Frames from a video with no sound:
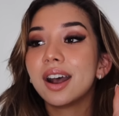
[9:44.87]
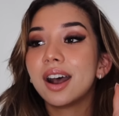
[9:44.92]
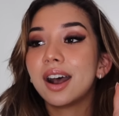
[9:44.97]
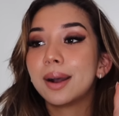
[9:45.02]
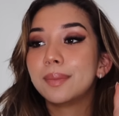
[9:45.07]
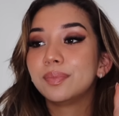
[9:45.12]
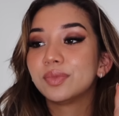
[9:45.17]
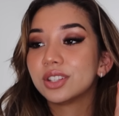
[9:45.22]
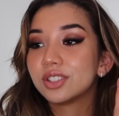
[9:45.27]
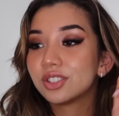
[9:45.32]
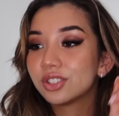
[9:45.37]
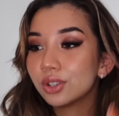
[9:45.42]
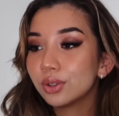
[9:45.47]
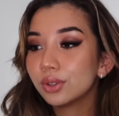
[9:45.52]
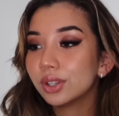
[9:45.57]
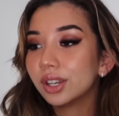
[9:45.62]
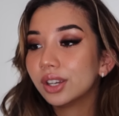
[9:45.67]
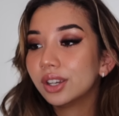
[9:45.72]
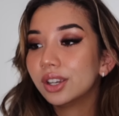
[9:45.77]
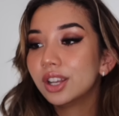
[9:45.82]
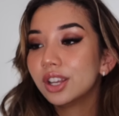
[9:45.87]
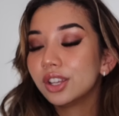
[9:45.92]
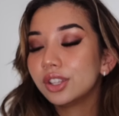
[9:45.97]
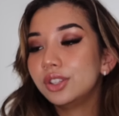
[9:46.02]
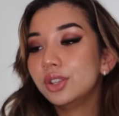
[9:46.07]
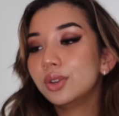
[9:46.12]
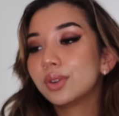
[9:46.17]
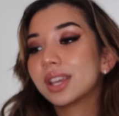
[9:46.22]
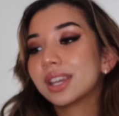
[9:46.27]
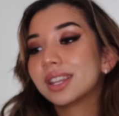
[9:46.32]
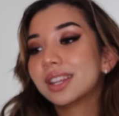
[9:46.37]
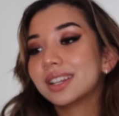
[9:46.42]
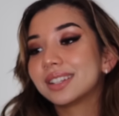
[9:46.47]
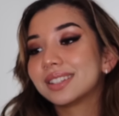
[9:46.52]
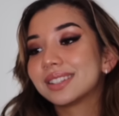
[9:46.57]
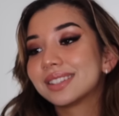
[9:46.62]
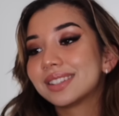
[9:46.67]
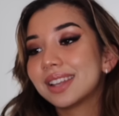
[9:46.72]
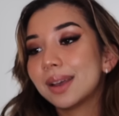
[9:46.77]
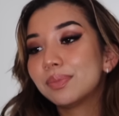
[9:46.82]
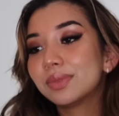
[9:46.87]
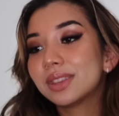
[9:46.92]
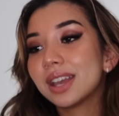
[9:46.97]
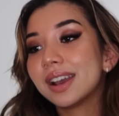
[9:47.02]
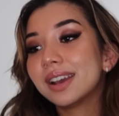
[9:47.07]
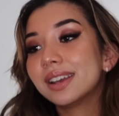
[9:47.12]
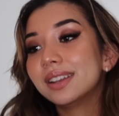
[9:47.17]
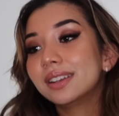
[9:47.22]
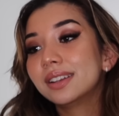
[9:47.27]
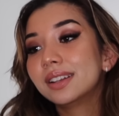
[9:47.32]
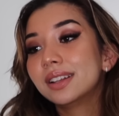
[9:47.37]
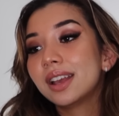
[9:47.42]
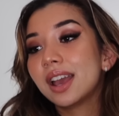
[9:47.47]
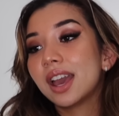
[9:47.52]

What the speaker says: the sooner you can accept that